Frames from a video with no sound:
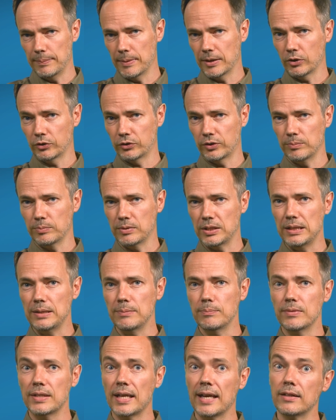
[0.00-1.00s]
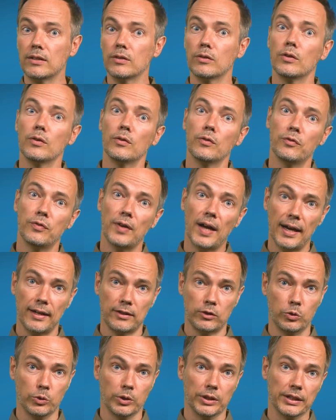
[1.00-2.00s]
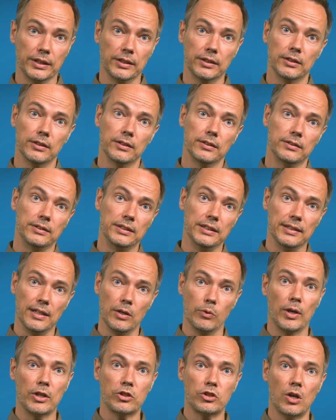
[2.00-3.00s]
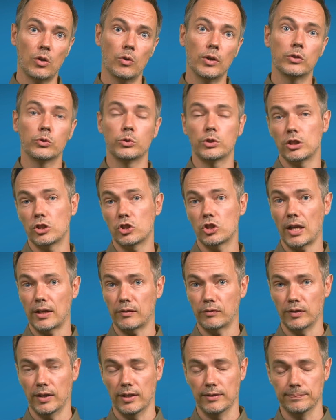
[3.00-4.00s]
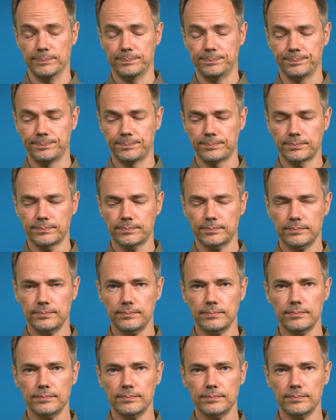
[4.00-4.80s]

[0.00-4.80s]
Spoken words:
Someone on the team names bike couriers who ride through the city during rush hour.